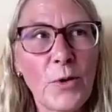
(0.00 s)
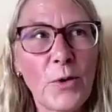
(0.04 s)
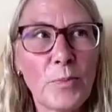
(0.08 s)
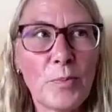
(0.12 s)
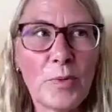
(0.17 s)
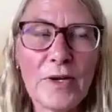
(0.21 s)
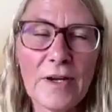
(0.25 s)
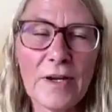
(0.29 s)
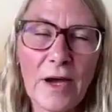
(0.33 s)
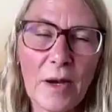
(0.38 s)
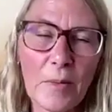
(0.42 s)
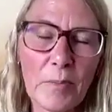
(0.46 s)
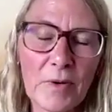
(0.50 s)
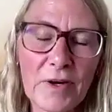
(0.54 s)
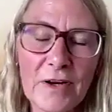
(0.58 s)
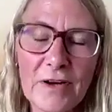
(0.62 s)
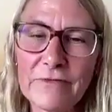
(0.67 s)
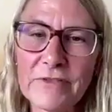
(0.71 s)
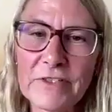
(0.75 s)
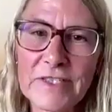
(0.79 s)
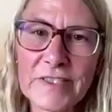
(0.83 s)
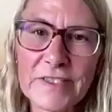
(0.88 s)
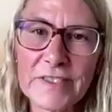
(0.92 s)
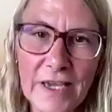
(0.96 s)
opened up
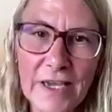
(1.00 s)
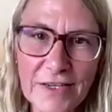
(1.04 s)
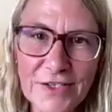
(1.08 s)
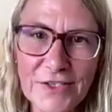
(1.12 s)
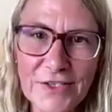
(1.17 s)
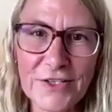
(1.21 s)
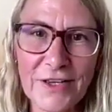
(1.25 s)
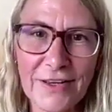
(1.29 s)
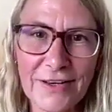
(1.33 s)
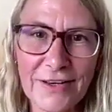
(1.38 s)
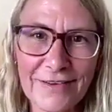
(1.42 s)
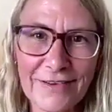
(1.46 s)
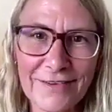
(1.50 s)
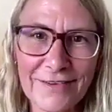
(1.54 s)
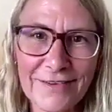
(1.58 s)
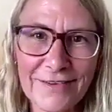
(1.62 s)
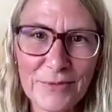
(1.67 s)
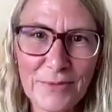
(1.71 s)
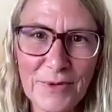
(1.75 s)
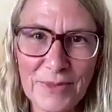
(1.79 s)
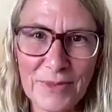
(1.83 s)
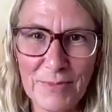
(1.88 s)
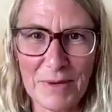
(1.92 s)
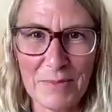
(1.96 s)
conversation
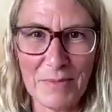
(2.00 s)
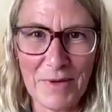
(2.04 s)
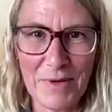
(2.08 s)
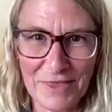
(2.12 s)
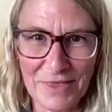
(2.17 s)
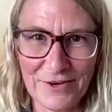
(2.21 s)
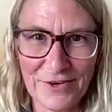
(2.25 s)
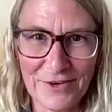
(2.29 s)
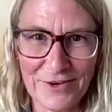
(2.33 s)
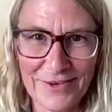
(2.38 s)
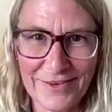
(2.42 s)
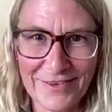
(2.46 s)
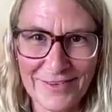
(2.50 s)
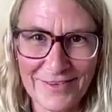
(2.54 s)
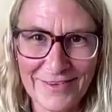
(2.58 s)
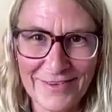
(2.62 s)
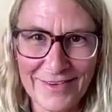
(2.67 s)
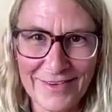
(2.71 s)
with my mother.